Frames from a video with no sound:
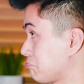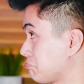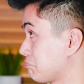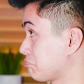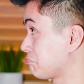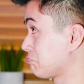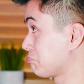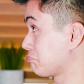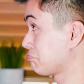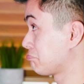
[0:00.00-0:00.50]
a
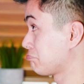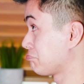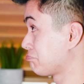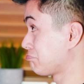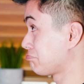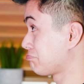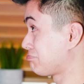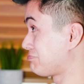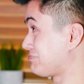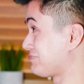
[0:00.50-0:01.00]
bit
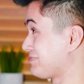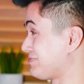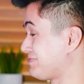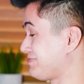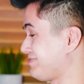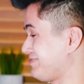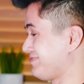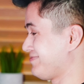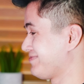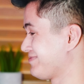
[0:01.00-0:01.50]
sad.
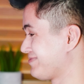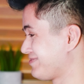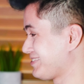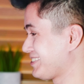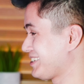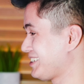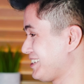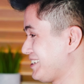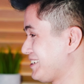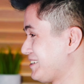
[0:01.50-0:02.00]
though it's
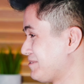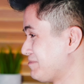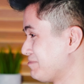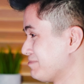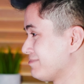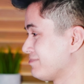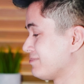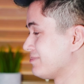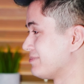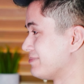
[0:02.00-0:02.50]
not what
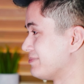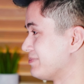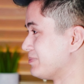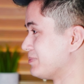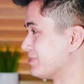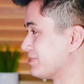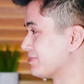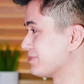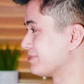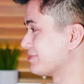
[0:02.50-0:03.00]
we wanted.